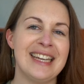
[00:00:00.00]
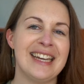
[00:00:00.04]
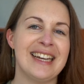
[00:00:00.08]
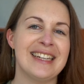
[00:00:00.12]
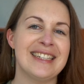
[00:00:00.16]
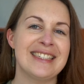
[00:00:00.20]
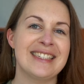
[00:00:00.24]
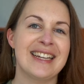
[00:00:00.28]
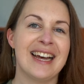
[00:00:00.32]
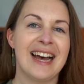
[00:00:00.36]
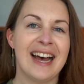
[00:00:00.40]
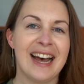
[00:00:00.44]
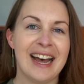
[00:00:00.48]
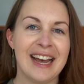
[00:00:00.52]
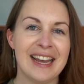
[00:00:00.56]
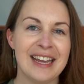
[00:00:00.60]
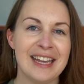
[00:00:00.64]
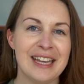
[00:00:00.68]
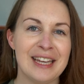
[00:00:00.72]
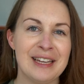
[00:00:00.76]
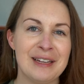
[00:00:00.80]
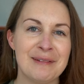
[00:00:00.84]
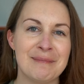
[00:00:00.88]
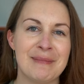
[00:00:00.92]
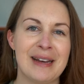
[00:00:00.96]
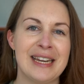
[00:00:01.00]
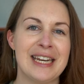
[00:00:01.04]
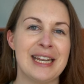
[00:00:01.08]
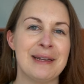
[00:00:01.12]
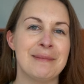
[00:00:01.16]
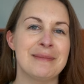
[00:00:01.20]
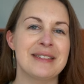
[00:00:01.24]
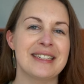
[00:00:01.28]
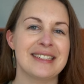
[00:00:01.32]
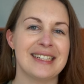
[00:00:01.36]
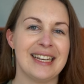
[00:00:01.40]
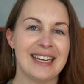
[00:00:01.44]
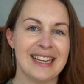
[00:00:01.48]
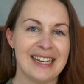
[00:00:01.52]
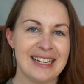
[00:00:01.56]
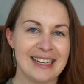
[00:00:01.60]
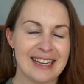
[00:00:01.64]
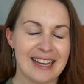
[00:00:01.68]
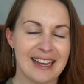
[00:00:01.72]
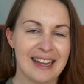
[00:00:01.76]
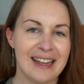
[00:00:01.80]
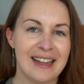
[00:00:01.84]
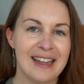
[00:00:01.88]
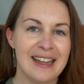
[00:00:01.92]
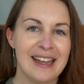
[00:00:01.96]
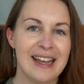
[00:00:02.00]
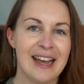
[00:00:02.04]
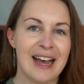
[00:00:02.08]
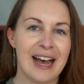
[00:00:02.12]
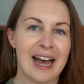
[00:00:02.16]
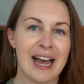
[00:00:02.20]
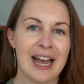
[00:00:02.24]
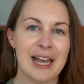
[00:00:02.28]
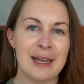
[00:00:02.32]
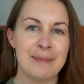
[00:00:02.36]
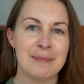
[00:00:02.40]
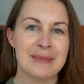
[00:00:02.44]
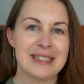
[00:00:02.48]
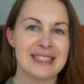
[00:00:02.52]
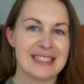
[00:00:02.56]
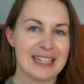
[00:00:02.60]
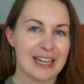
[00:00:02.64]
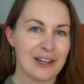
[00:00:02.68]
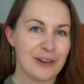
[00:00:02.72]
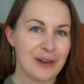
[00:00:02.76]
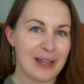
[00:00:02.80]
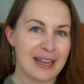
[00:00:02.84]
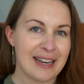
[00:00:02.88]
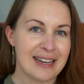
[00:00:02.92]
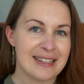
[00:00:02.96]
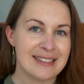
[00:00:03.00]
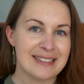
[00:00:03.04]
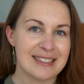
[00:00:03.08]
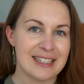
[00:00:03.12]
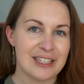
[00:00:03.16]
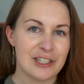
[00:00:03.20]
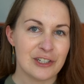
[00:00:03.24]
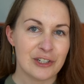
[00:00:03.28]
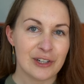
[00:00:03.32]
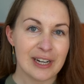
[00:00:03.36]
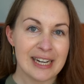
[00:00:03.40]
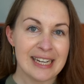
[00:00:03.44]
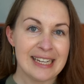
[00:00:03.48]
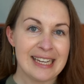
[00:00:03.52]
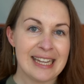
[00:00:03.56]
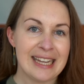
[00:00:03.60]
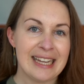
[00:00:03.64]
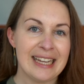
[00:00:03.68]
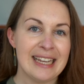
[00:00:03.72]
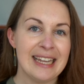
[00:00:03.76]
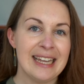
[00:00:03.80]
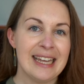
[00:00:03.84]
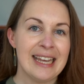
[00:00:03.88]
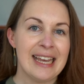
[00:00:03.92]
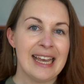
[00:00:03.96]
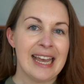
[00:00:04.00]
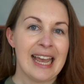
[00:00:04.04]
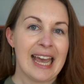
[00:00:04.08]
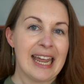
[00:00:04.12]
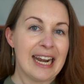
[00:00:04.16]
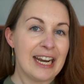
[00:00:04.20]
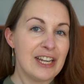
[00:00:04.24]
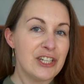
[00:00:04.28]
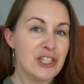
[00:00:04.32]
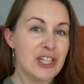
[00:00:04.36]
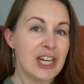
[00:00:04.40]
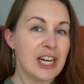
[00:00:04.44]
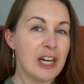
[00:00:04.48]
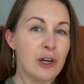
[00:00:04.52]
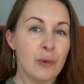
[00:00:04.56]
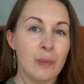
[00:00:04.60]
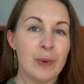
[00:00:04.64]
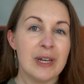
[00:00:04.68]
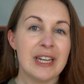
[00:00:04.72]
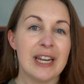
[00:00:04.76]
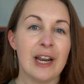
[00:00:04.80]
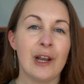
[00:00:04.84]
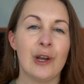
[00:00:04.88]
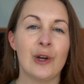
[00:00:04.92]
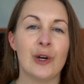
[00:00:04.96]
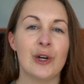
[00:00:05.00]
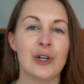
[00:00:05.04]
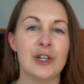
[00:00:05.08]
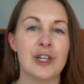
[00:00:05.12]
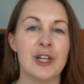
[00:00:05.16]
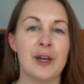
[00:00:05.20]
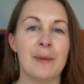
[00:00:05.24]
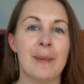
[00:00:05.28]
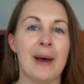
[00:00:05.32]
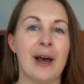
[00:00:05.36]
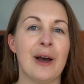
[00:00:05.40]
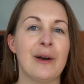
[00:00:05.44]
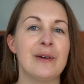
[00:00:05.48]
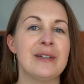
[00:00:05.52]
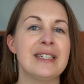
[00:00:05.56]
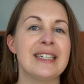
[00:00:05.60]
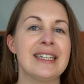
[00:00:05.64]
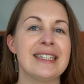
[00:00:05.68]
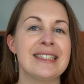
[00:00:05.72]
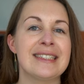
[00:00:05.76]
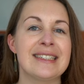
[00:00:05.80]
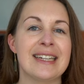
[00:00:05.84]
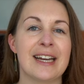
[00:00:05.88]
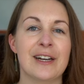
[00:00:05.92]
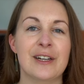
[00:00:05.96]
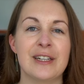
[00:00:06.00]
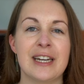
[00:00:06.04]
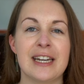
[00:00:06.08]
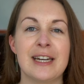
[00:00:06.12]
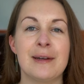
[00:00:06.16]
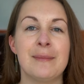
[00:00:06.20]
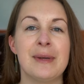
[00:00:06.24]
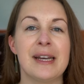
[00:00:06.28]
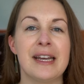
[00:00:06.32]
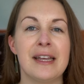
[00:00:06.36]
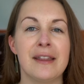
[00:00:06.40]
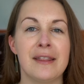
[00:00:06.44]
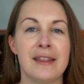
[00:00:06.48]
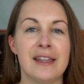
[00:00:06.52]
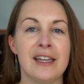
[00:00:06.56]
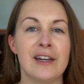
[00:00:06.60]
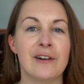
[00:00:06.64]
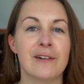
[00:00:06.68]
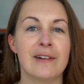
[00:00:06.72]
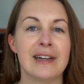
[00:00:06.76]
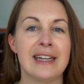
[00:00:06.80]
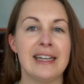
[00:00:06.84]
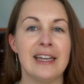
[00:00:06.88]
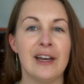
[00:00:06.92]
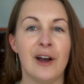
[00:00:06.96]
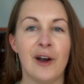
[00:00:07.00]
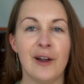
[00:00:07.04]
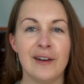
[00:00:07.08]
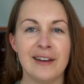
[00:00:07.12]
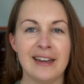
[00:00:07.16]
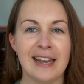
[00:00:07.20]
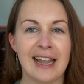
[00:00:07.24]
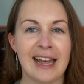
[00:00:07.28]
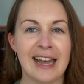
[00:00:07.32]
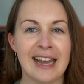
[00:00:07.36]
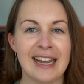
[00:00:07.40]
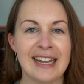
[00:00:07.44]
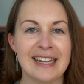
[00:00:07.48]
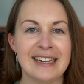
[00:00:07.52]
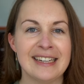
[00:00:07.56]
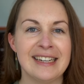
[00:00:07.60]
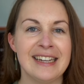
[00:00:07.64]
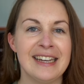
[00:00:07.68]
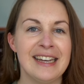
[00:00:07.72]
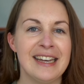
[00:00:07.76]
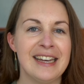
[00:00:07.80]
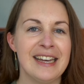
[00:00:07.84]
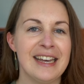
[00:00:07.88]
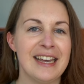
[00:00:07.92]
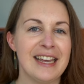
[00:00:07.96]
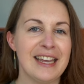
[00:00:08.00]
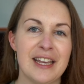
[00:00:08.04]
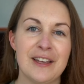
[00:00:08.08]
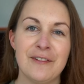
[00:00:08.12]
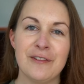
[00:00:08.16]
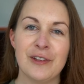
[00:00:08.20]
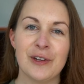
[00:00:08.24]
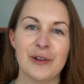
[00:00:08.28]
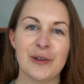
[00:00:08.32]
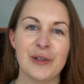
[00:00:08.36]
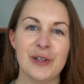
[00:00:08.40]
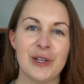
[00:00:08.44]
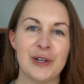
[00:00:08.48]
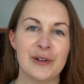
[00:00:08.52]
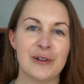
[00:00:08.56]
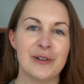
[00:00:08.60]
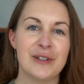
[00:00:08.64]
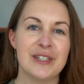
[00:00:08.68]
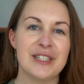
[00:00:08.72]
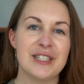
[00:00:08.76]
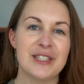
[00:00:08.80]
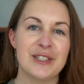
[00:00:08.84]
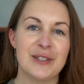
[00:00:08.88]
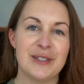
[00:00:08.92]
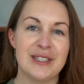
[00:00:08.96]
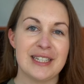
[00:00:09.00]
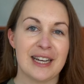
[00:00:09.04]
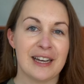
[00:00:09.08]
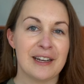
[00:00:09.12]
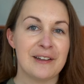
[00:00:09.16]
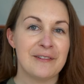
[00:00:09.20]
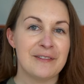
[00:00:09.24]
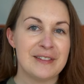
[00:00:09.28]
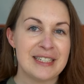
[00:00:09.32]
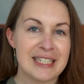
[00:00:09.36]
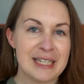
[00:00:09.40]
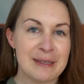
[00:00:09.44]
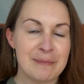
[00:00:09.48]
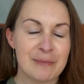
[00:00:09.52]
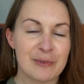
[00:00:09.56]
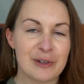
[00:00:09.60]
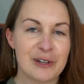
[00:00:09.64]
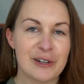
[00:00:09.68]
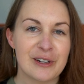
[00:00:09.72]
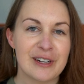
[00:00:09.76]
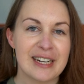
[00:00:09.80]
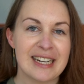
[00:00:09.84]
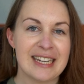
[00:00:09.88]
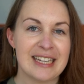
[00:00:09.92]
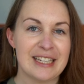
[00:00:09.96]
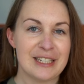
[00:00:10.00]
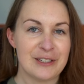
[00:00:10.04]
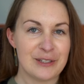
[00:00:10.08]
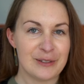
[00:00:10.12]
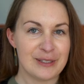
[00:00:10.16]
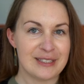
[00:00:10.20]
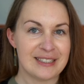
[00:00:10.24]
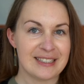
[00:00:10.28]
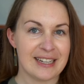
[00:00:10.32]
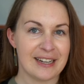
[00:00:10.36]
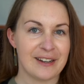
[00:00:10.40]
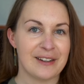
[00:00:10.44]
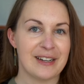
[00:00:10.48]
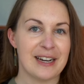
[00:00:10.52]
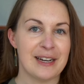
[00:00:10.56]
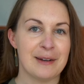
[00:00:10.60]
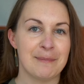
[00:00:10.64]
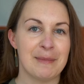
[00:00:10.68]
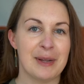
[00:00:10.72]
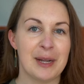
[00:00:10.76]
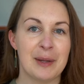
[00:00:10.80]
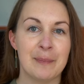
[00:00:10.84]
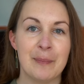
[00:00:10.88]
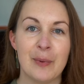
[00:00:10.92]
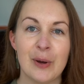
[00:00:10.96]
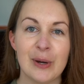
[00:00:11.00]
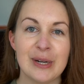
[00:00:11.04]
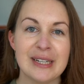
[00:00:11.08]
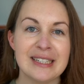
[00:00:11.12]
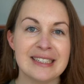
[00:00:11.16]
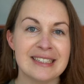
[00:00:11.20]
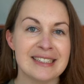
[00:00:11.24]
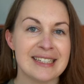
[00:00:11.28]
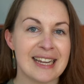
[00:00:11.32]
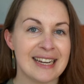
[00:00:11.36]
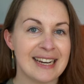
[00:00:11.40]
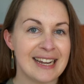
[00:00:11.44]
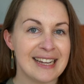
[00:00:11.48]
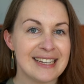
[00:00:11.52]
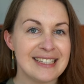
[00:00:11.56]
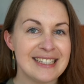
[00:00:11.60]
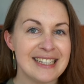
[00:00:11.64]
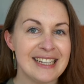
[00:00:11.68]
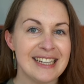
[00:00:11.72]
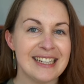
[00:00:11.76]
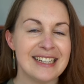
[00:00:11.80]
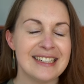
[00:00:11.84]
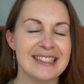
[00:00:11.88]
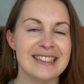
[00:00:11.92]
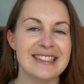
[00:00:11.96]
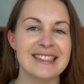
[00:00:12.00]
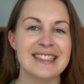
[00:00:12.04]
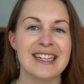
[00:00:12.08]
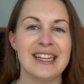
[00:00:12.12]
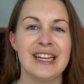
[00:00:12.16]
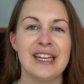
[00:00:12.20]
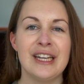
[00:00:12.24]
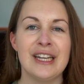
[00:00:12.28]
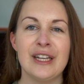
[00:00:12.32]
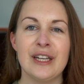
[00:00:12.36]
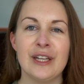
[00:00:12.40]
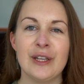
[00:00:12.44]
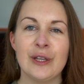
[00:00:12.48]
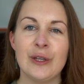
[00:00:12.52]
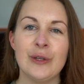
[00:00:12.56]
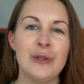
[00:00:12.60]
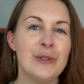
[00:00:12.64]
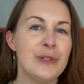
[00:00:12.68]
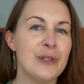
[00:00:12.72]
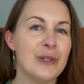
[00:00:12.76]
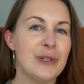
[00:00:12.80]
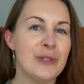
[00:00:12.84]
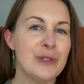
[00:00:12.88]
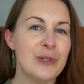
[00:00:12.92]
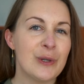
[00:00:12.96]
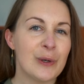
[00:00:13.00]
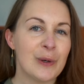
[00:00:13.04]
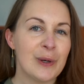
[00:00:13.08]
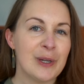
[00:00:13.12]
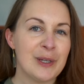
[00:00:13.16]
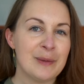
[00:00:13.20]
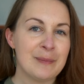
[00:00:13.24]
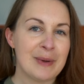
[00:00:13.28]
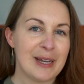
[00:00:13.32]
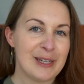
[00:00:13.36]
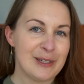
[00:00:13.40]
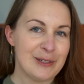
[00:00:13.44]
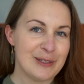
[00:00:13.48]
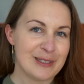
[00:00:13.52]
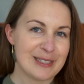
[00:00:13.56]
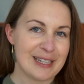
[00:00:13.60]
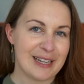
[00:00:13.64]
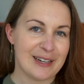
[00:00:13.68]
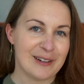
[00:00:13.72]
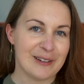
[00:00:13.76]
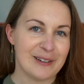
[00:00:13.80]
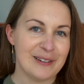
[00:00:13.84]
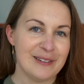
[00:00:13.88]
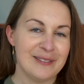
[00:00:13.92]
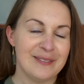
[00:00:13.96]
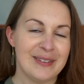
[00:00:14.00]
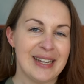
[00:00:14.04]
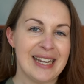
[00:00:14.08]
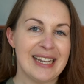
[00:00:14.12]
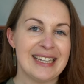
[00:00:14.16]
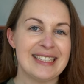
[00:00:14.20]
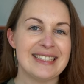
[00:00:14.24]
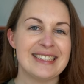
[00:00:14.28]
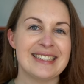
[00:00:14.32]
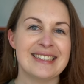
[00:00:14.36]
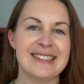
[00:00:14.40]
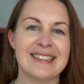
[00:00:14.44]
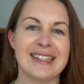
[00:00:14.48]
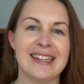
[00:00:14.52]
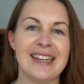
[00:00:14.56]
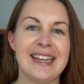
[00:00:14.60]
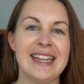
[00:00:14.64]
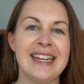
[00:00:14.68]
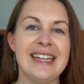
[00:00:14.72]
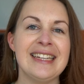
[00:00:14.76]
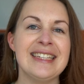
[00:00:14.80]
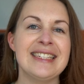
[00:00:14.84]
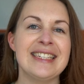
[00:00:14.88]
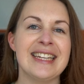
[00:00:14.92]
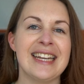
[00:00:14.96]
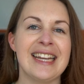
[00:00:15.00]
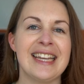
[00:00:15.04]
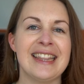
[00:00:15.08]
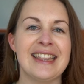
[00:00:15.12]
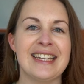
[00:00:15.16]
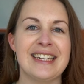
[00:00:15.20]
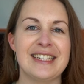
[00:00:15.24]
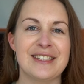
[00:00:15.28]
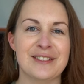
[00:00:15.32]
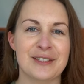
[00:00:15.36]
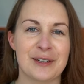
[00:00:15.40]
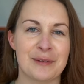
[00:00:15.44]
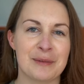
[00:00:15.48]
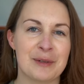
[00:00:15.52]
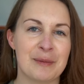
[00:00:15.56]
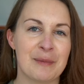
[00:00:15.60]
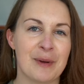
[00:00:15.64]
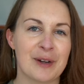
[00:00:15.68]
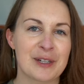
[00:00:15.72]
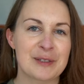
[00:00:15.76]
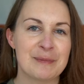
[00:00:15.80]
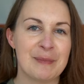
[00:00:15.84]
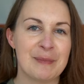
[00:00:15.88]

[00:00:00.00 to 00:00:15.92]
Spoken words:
yet, hi, my name is Alina. I'm a psychoanalyst in training, and I share what I learn about psychodynamic theory online. If you're curious to dive deeper into psychodynamic books and ideas, you should join my newsletter. It's linked in the description box